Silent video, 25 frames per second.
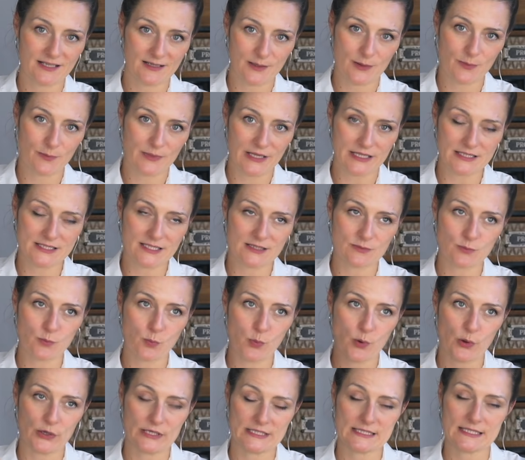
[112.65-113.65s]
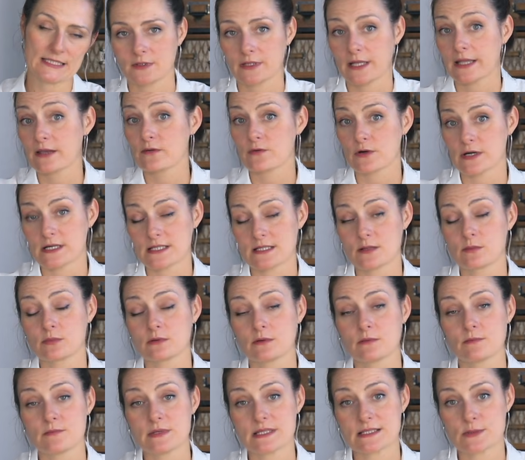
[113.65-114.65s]
melting point, like for example
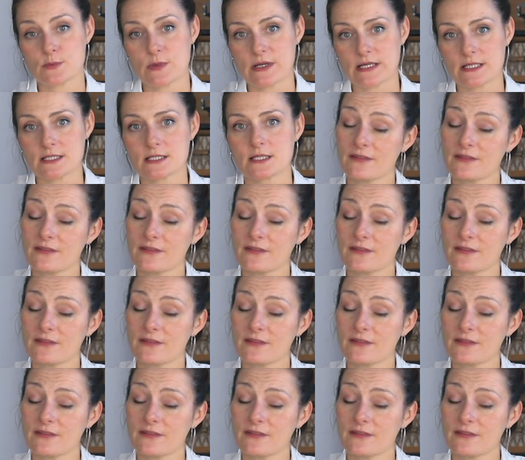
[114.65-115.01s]
beeswax.